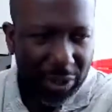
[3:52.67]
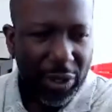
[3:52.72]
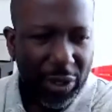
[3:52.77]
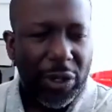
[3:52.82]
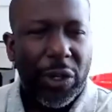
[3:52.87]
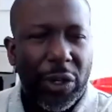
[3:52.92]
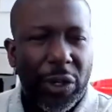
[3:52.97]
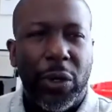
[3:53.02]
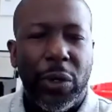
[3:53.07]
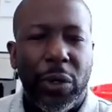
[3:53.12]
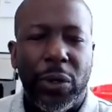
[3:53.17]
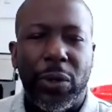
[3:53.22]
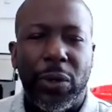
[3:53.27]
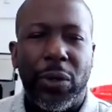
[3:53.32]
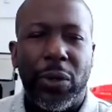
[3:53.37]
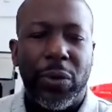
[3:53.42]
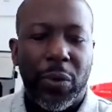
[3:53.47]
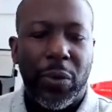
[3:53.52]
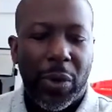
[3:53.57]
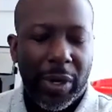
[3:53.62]
cool
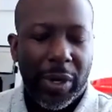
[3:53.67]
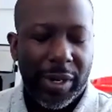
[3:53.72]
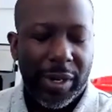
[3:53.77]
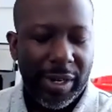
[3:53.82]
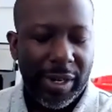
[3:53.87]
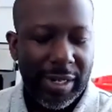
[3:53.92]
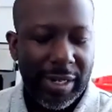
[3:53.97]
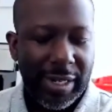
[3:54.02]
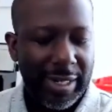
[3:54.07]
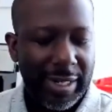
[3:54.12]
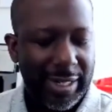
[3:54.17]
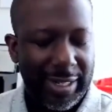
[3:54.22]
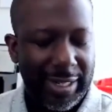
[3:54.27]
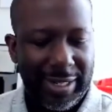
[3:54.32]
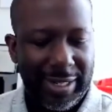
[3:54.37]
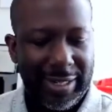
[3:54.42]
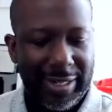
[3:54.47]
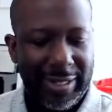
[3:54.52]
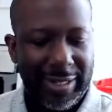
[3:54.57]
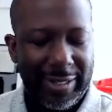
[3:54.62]
water
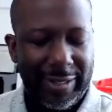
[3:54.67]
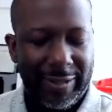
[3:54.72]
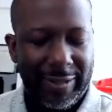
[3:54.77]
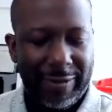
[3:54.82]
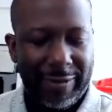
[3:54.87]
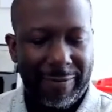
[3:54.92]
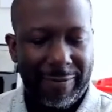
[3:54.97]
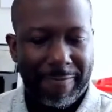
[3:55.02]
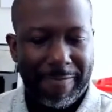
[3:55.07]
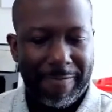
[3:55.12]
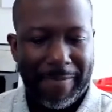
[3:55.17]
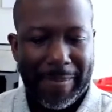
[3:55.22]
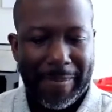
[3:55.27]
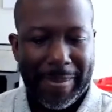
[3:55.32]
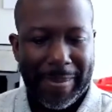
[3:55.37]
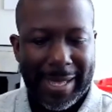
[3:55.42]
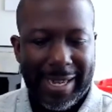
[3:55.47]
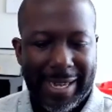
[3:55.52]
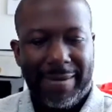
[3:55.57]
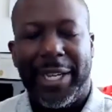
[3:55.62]

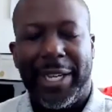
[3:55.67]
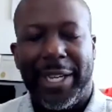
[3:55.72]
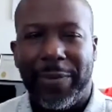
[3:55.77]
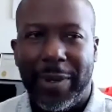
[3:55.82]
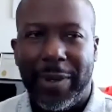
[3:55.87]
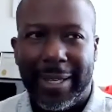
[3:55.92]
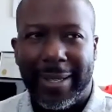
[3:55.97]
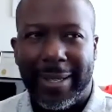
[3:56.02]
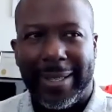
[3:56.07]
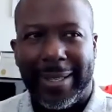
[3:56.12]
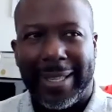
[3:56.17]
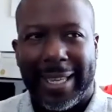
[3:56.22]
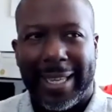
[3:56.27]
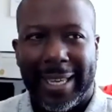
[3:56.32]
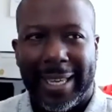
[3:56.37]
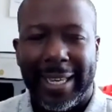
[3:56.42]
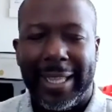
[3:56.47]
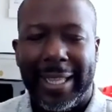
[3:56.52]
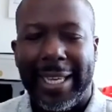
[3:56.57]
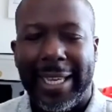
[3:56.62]
mixed with
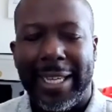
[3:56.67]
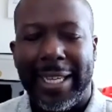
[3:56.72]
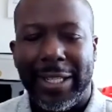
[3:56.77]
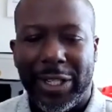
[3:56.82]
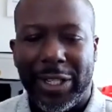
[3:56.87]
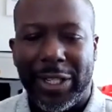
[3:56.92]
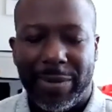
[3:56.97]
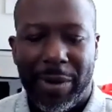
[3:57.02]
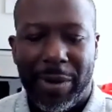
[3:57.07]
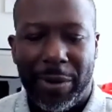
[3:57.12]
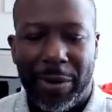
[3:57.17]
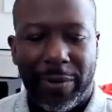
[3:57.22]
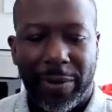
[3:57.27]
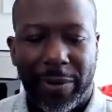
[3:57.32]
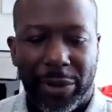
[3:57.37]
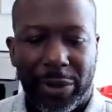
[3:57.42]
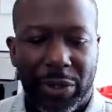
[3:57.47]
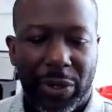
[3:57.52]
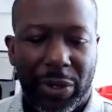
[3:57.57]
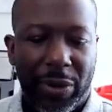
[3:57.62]
Killian Smoke for the
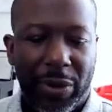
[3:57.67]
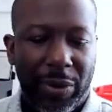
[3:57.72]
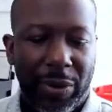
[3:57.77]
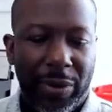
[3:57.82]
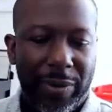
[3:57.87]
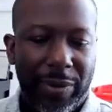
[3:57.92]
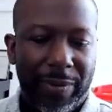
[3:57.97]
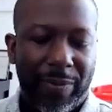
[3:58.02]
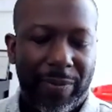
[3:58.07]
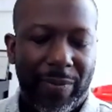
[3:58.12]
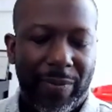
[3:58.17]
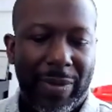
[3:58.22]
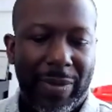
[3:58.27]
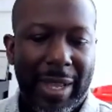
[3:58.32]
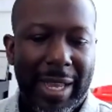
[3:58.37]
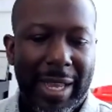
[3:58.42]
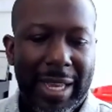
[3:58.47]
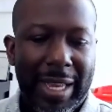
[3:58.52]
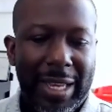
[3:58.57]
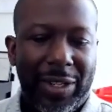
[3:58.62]
Soul.
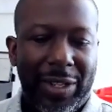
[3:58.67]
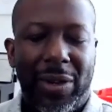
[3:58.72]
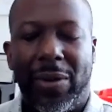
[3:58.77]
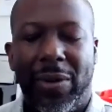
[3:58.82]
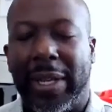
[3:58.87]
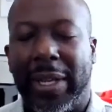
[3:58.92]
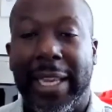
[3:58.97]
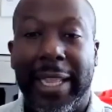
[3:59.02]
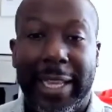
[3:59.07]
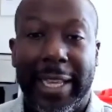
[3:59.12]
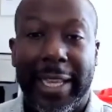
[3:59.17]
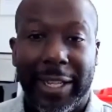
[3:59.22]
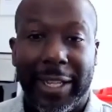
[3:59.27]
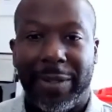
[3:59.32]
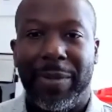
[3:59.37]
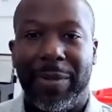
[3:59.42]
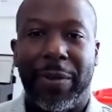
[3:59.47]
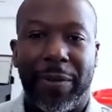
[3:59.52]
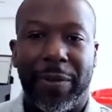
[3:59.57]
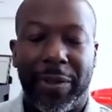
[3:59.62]
So Killian
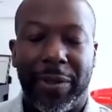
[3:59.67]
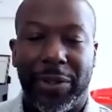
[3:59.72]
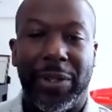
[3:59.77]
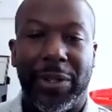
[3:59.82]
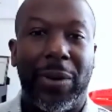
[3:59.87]
Smoke for the Soul